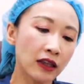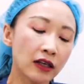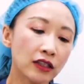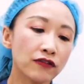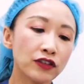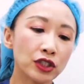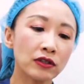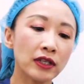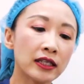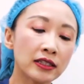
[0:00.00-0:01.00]
the
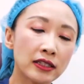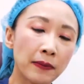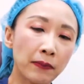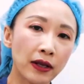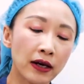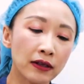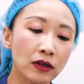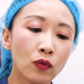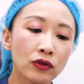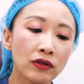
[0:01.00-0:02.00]
artificial lens
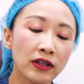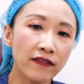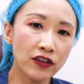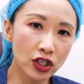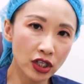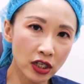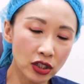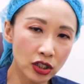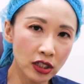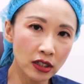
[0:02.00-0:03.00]
implant will never
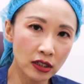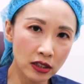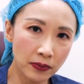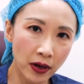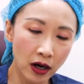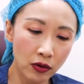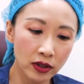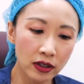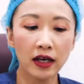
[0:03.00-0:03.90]
change in its power,